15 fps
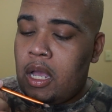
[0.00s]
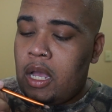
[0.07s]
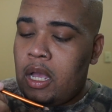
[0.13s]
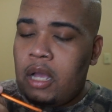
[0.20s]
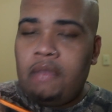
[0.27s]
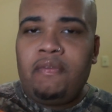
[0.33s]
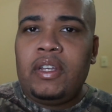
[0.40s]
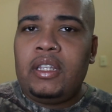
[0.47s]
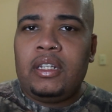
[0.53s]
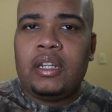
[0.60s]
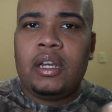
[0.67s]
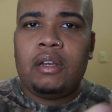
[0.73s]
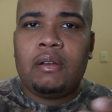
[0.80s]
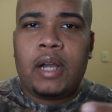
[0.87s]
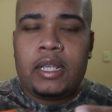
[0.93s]
I really
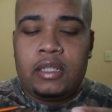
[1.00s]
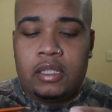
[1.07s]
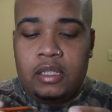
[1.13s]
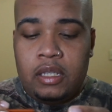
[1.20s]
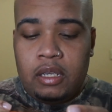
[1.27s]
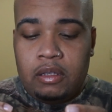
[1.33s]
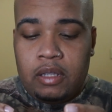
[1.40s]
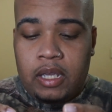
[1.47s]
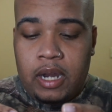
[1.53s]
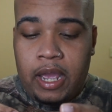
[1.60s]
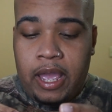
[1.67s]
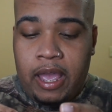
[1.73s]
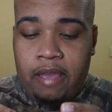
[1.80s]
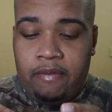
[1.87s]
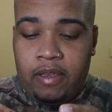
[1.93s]
don't. I just know that I
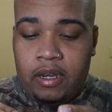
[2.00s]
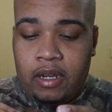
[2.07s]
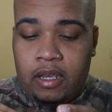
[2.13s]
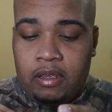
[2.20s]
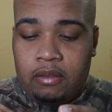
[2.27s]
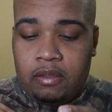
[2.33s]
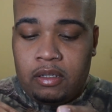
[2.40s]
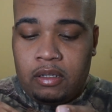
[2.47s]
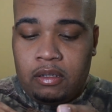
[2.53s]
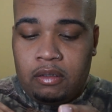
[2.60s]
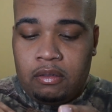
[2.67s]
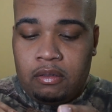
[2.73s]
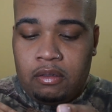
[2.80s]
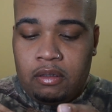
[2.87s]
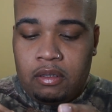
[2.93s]
have it now, so,